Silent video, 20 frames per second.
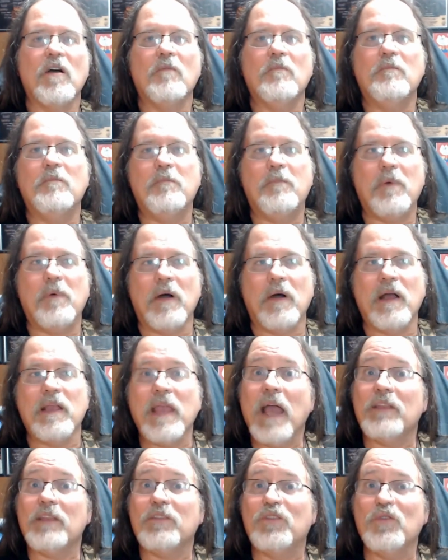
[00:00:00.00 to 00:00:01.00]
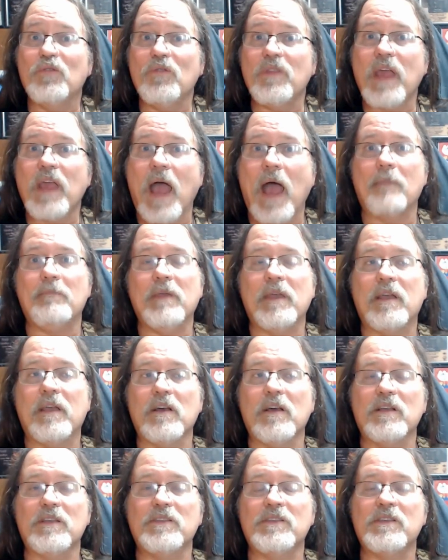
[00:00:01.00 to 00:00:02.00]
But yeah, do that,
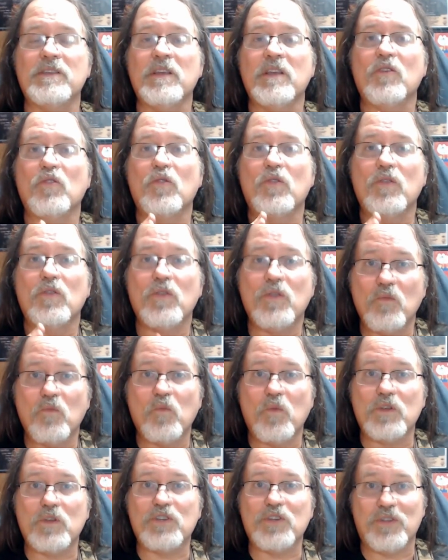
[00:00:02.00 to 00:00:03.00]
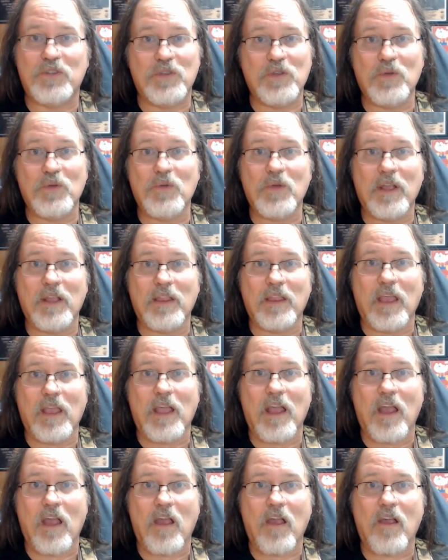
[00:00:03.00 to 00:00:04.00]
because what you're doing
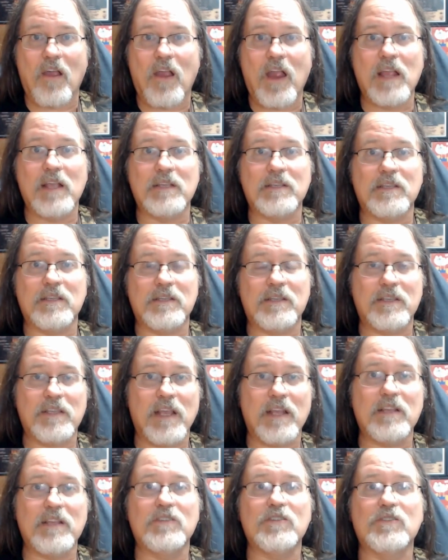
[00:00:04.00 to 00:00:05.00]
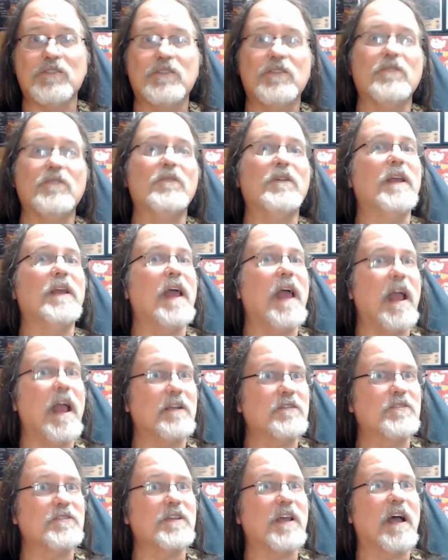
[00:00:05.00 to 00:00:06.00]
there is, instead of just doing an
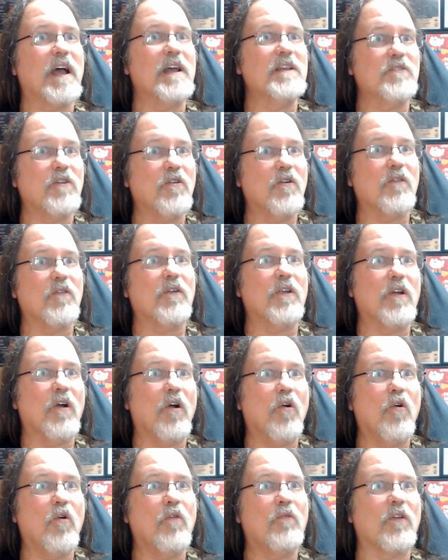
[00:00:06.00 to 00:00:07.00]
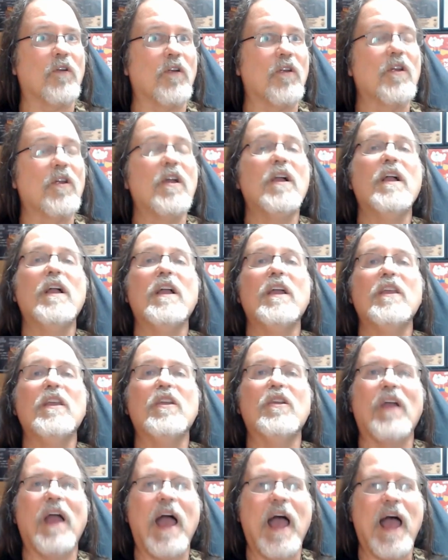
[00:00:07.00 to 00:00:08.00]
exercise over and over,
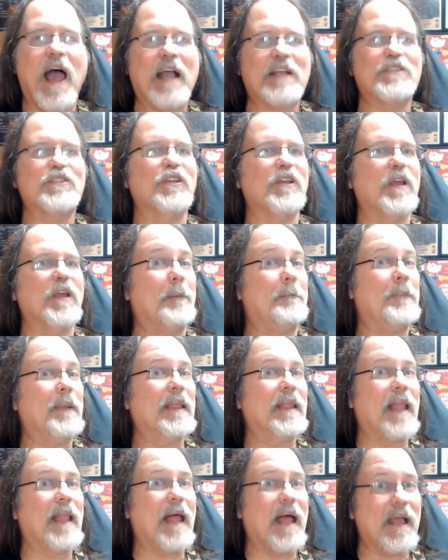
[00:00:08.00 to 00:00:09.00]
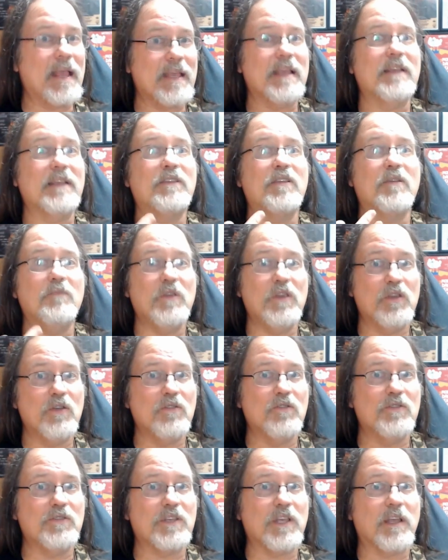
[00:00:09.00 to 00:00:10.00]
you're actually applying it to
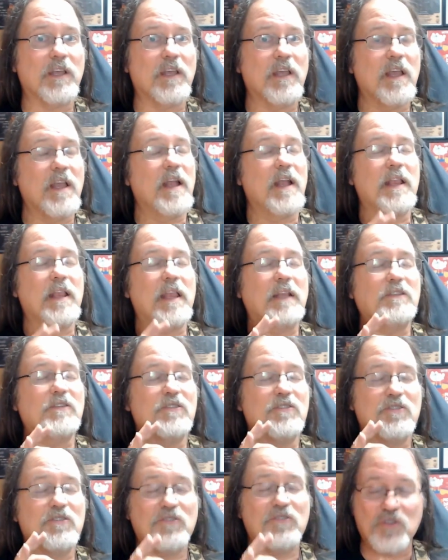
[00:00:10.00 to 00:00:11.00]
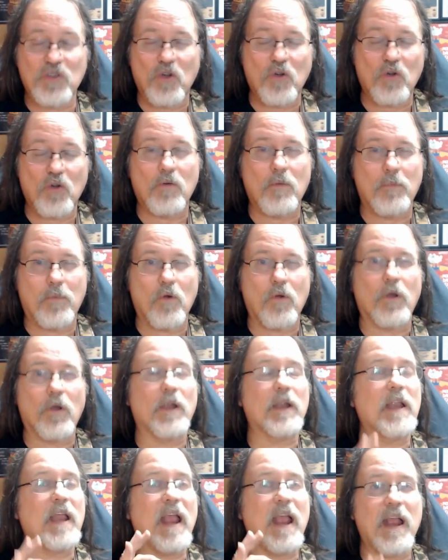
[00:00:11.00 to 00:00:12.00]
music. And that's so important.
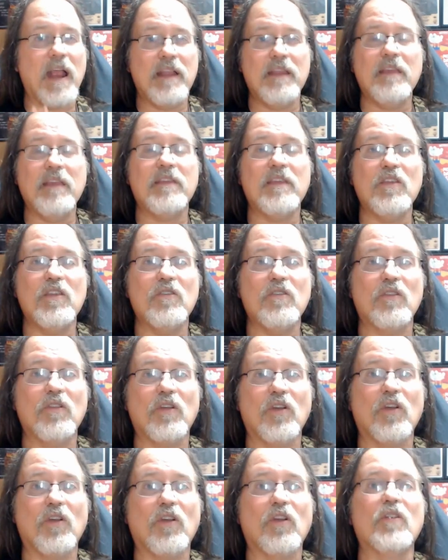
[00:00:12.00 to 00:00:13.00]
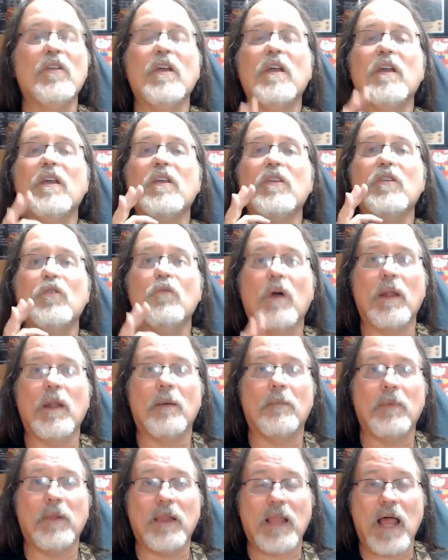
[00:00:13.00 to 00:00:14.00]
Anything you learn, you want to
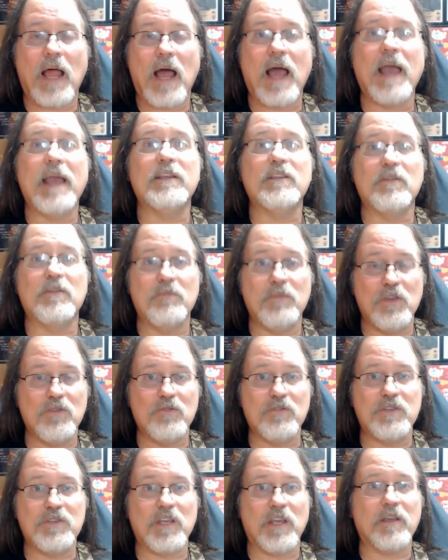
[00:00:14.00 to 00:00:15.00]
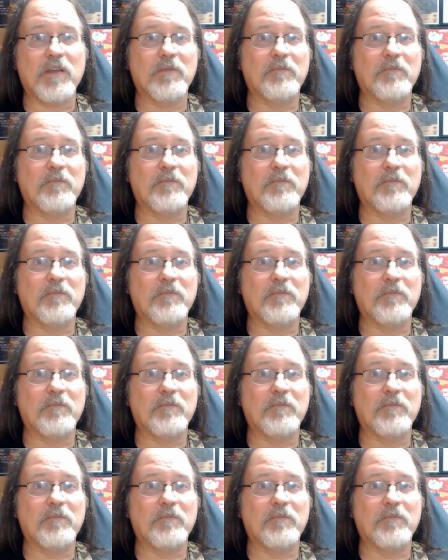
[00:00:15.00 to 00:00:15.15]
apply to music.